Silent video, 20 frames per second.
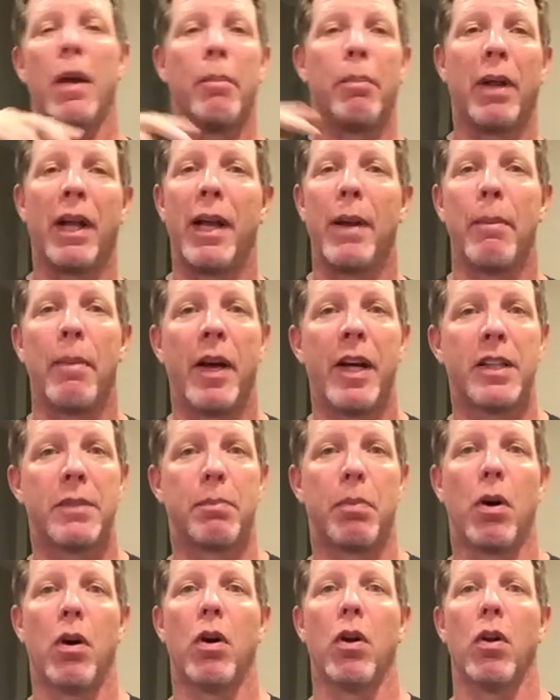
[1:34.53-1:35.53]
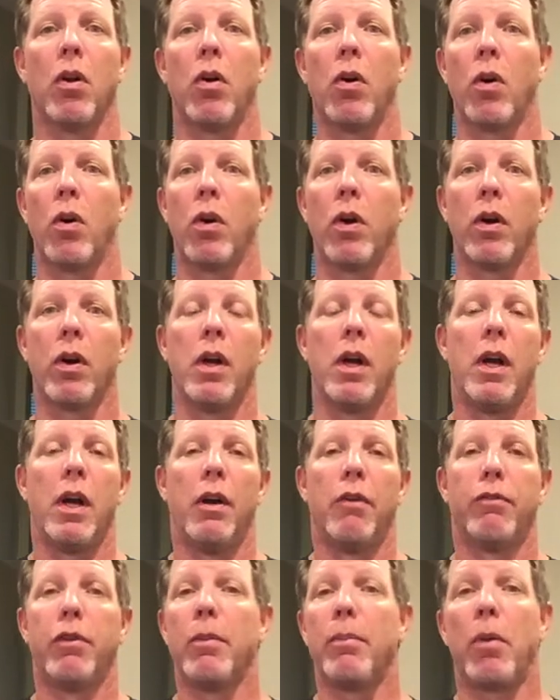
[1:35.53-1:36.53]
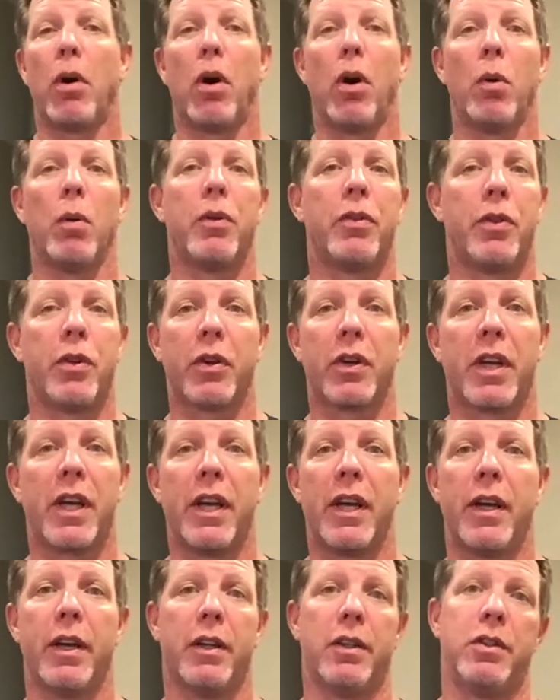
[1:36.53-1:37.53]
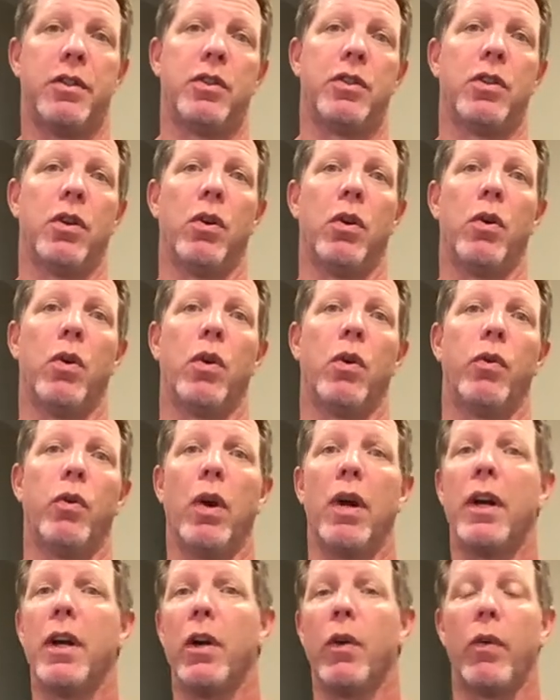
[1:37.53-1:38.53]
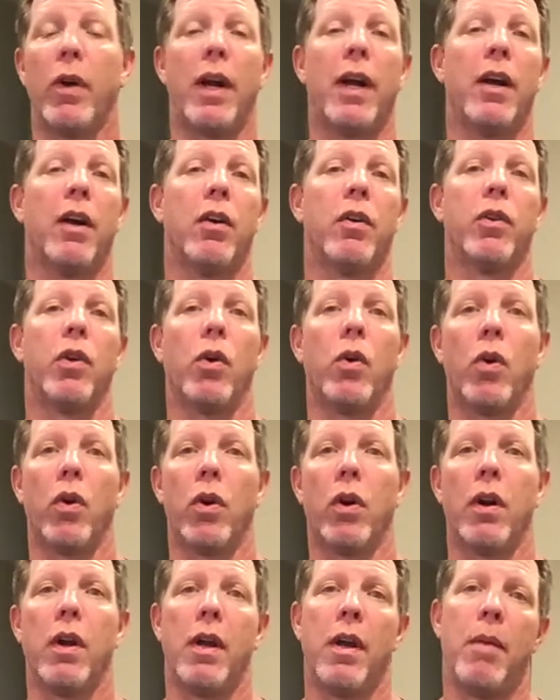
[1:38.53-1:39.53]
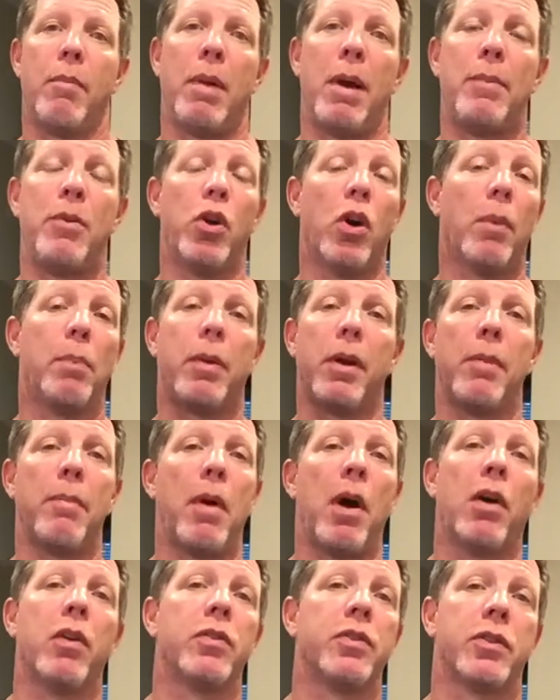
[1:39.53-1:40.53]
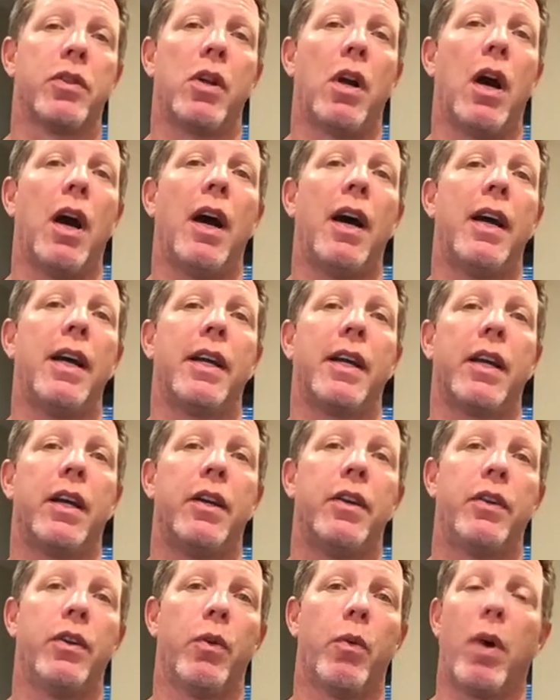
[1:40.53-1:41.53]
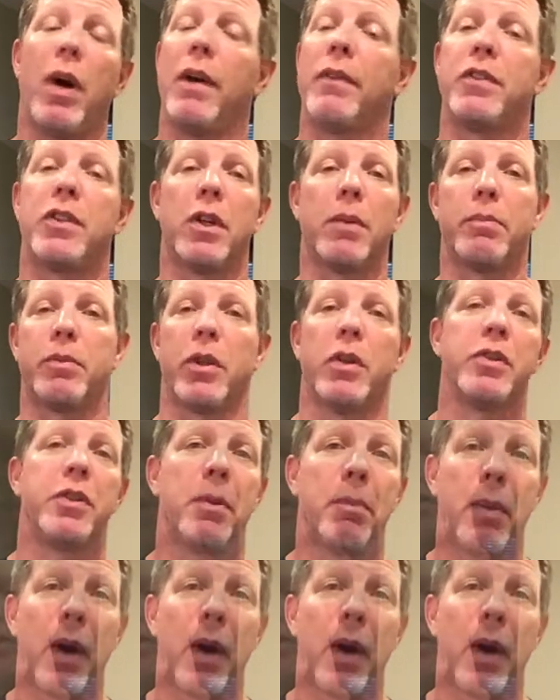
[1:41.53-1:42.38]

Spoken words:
playing baseball or football with your kids, or running around, or maybe you're up in the mountains on a hike and your wife jumps on your